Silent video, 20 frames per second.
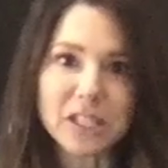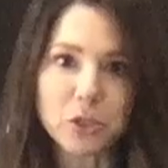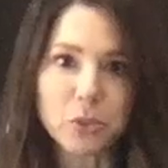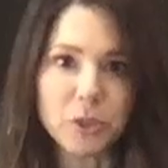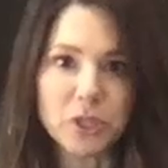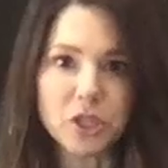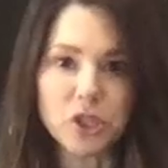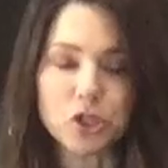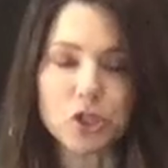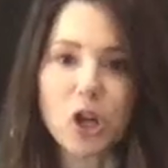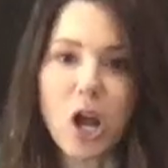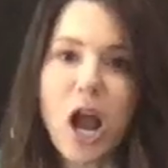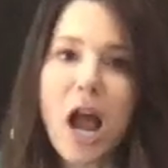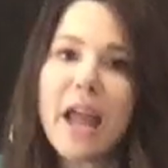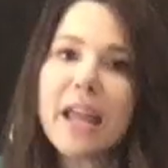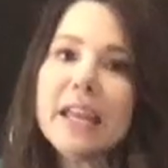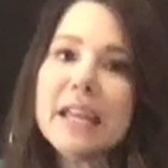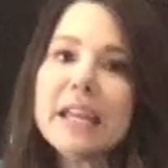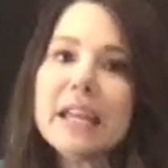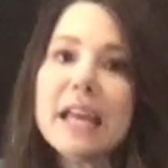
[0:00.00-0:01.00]
one is
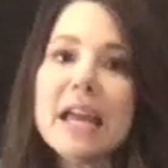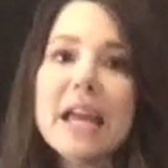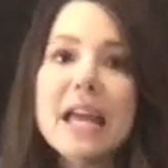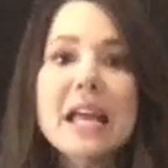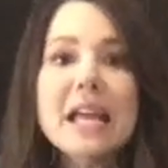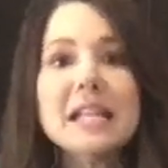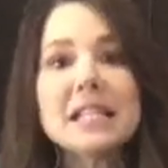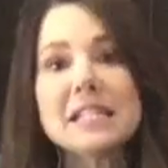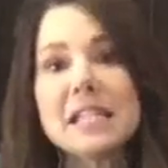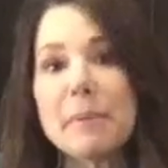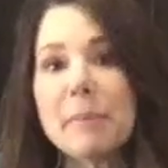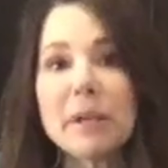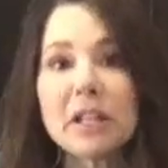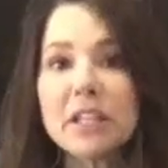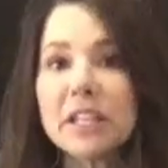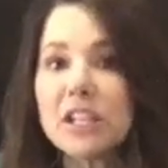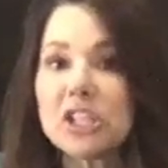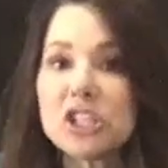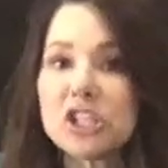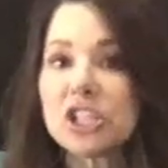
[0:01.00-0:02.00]
drying.
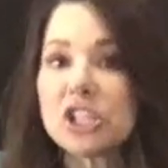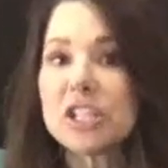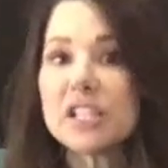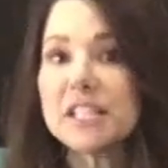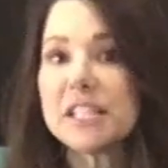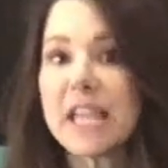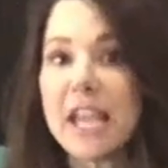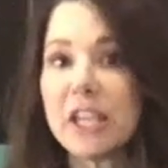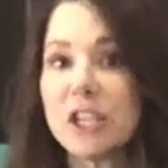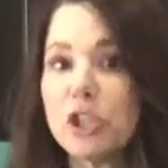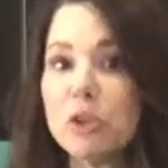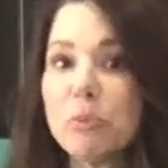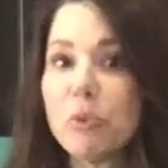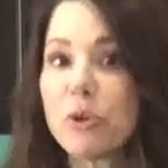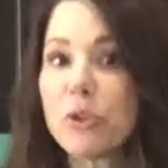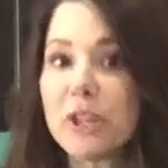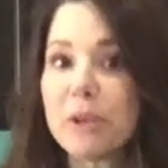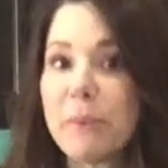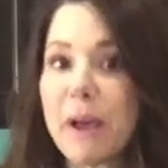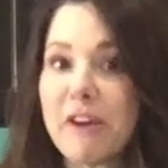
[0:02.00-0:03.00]
Typically it shouldn't take you
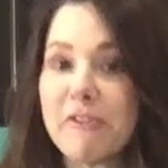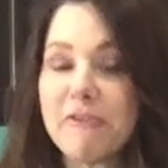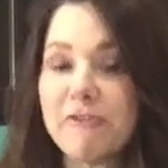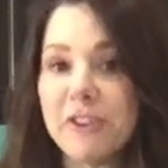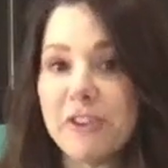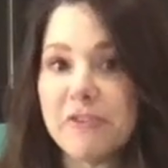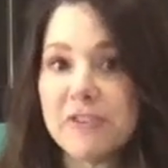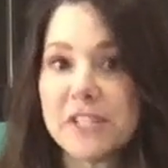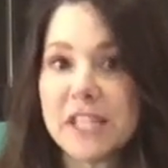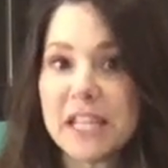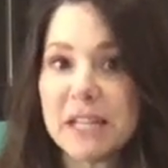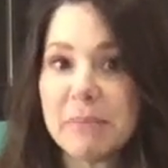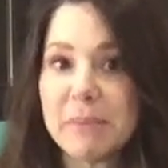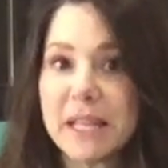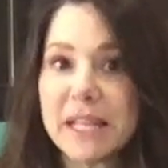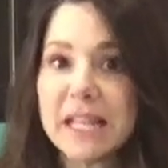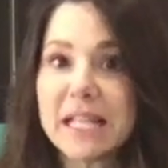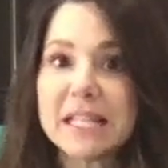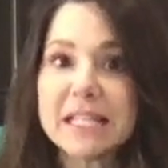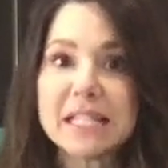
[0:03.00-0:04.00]
more than about 15
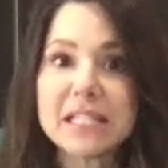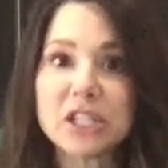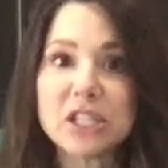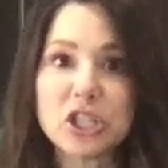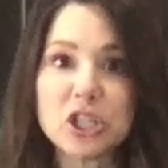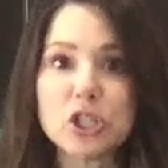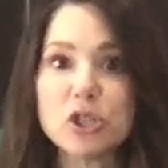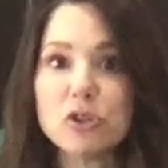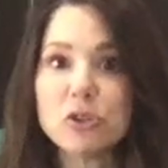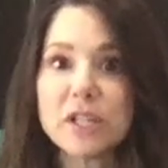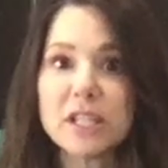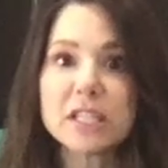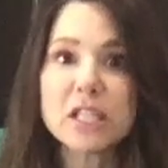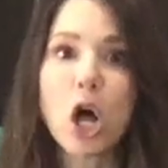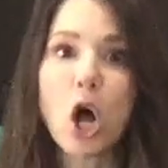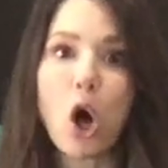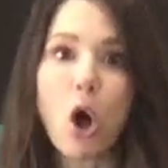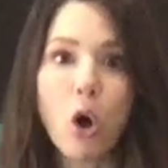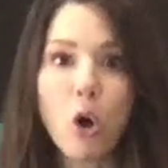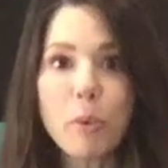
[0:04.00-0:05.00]
minutes to do this
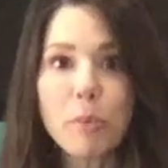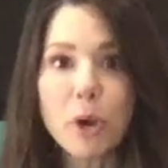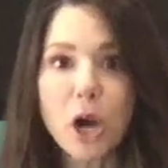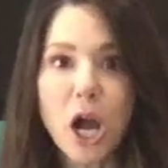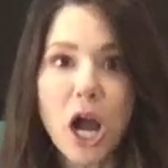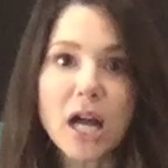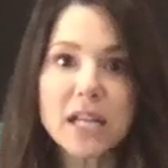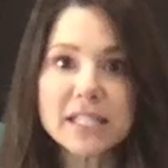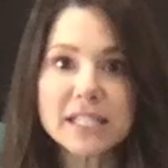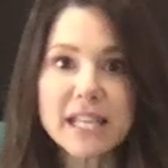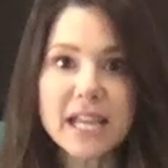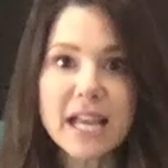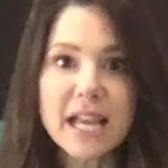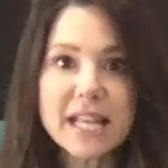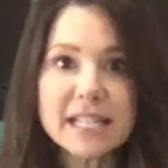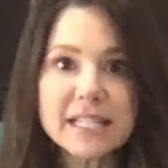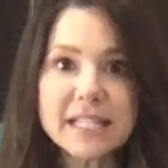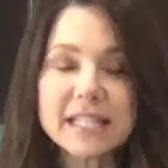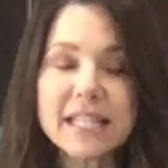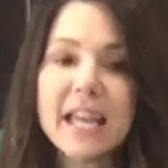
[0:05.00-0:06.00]
whole
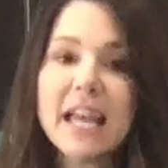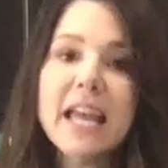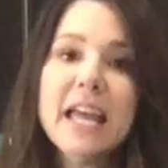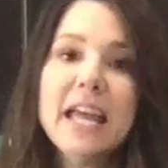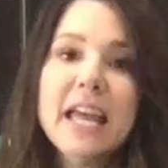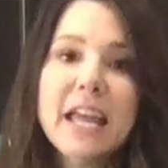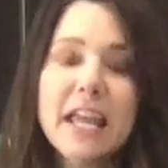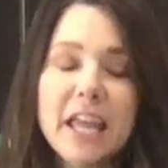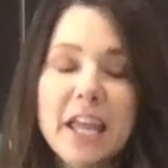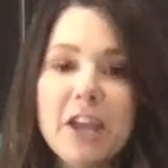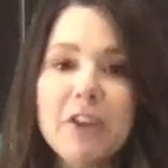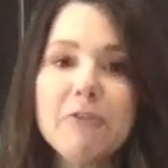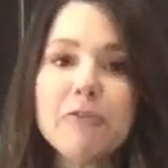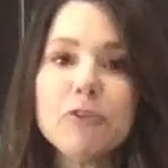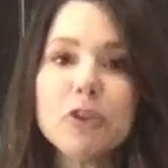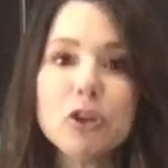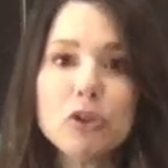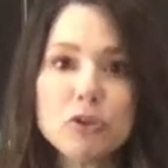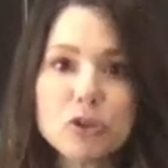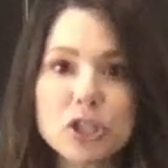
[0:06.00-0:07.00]
process
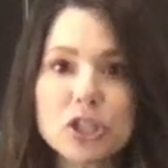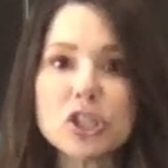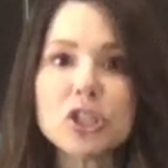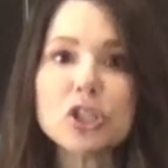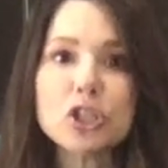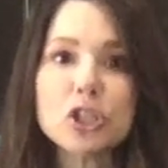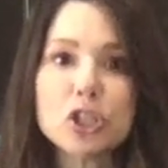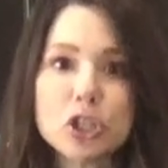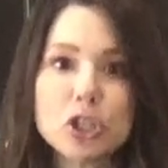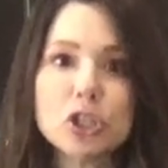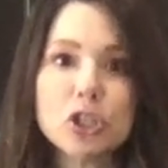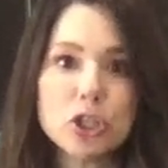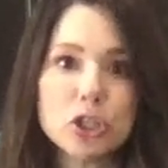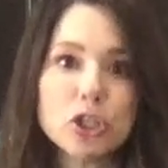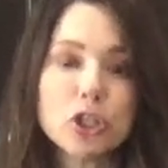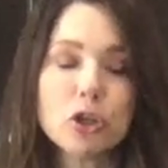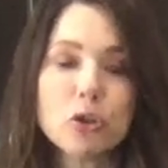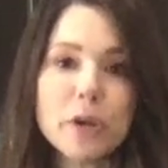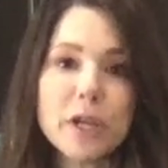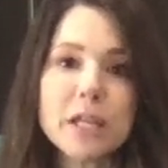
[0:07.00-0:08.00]
if you just
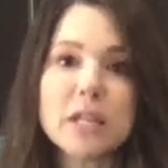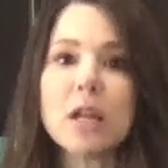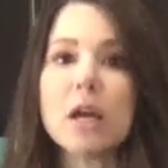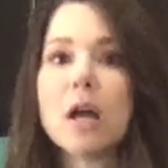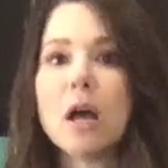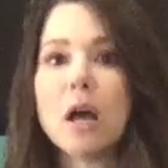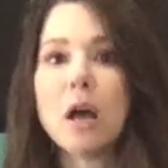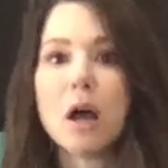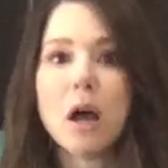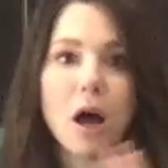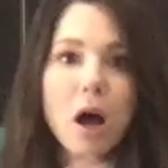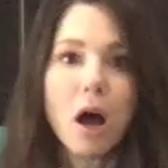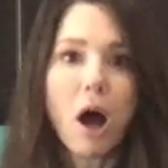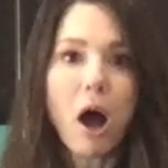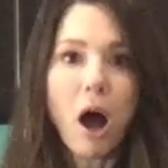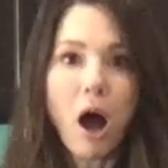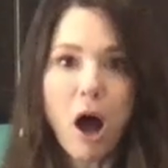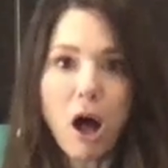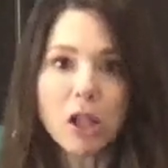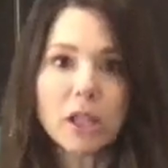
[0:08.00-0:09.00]
do it
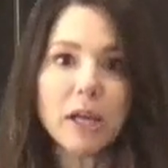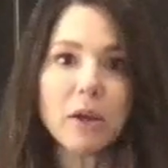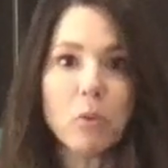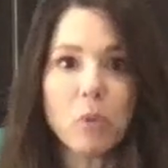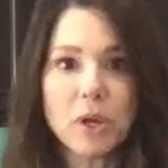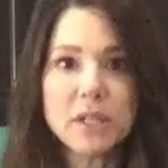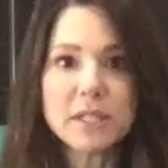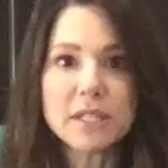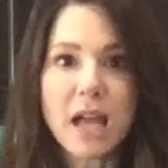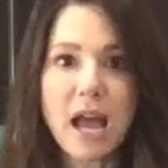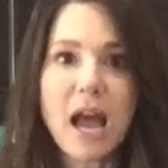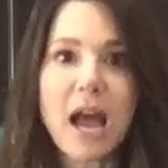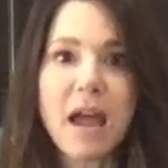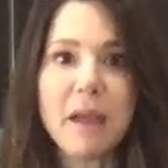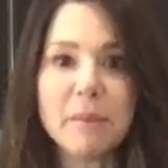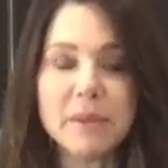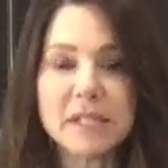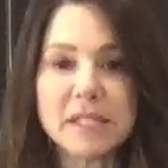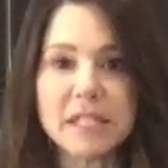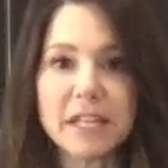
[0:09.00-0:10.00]
all at one
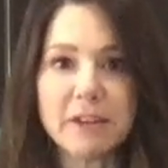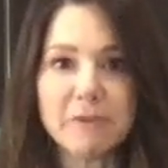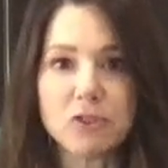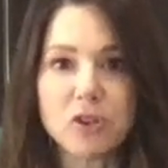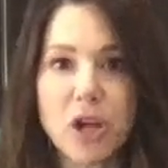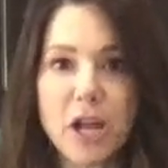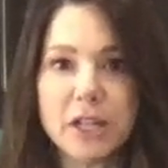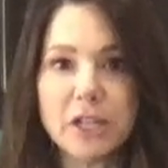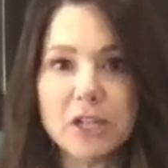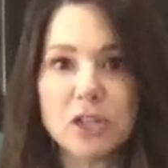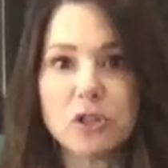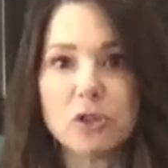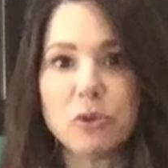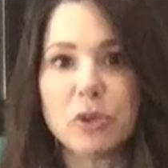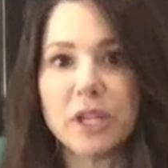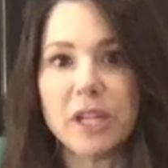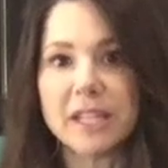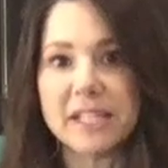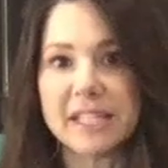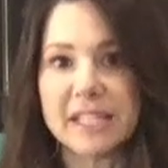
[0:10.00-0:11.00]
time instead of trying to do
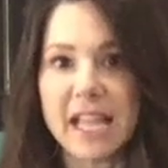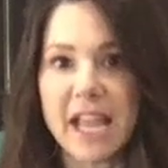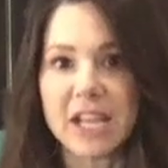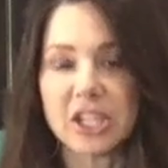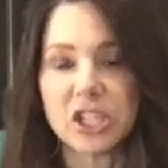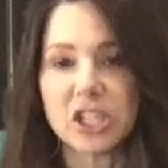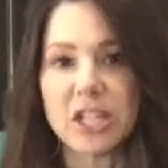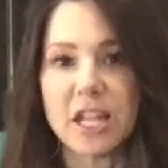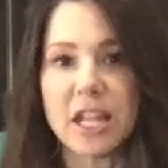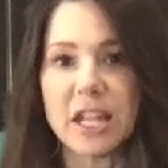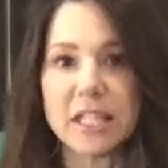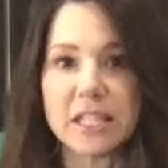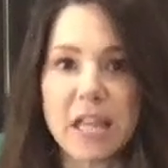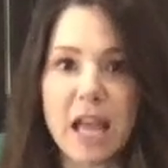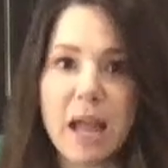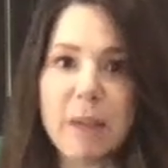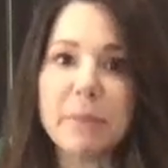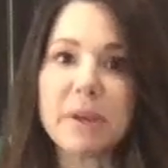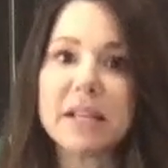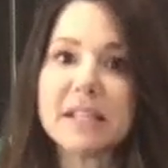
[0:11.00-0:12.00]
it a section at a
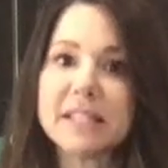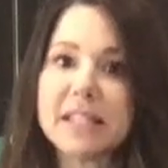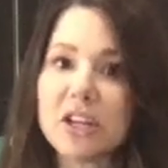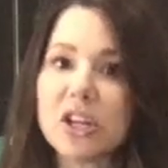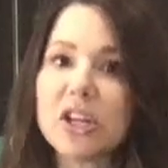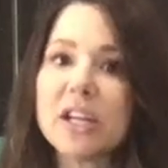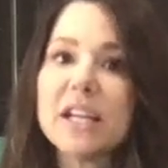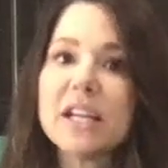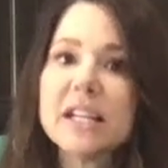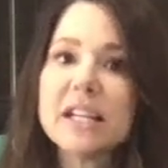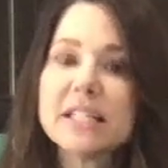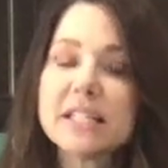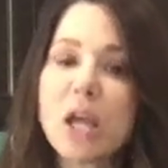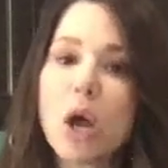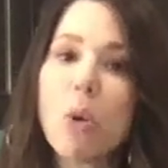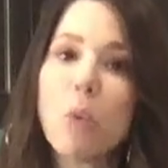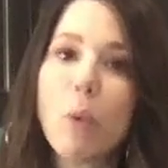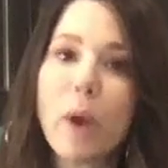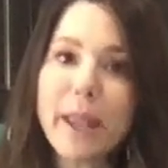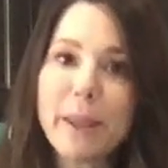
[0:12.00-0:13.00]
time, because there is
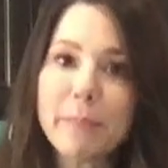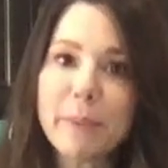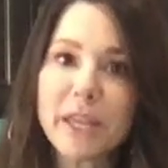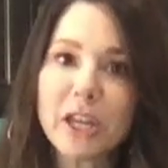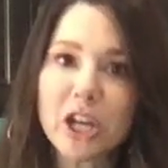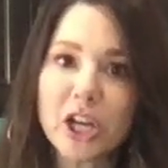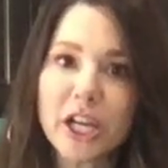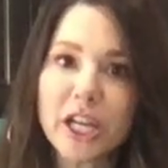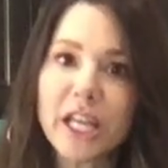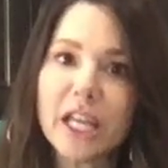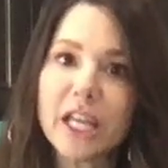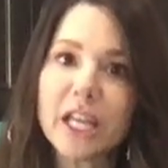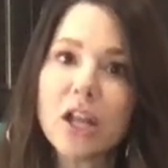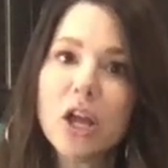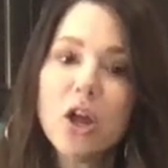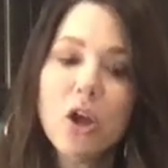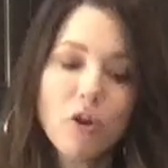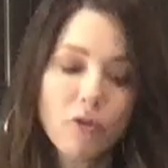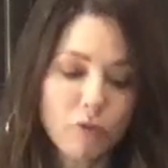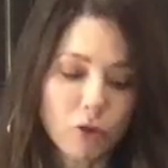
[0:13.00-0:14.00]
a wait period
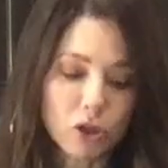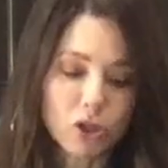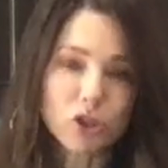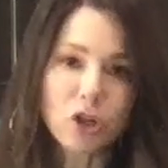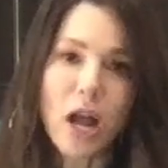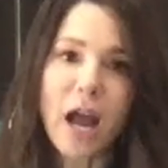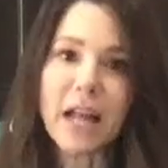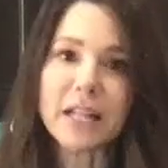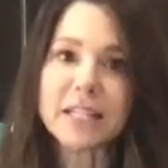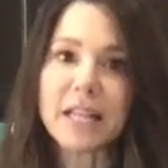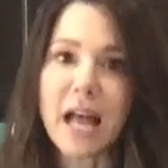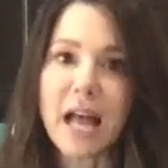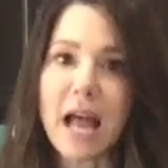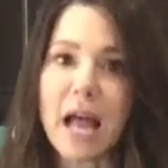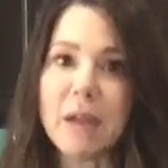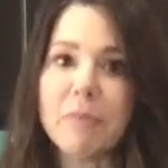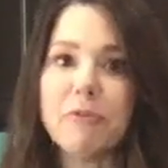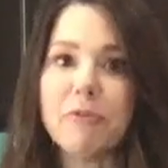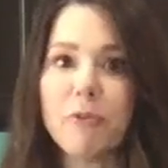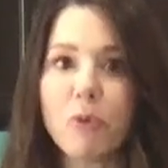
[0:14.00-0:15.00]
for dry
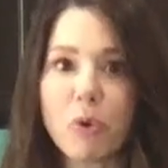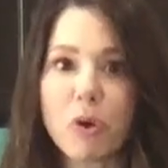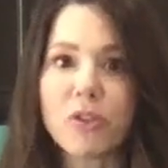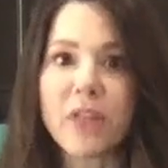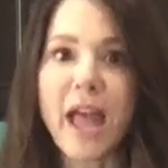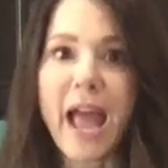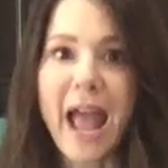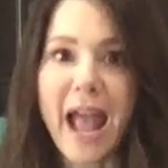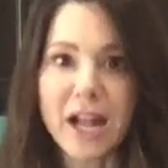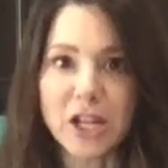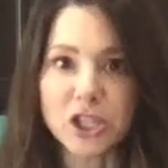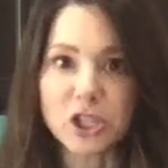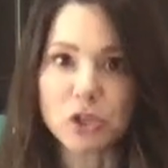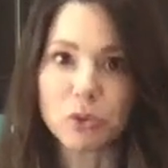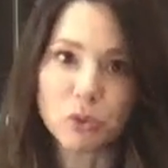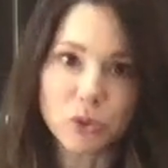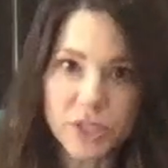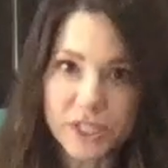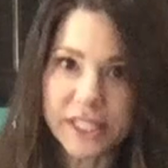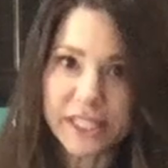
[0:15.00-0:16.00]
time for the
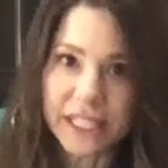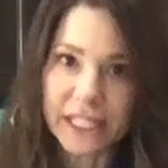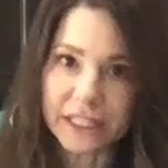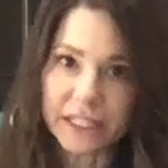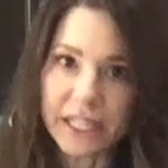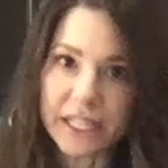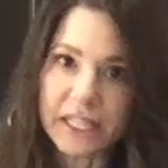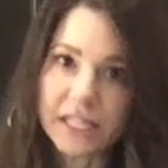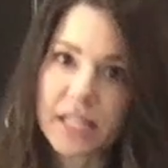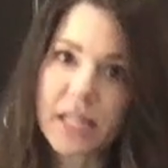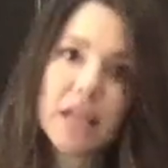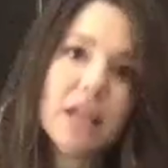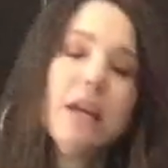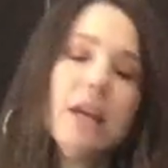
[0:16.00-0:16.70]
actual sealant.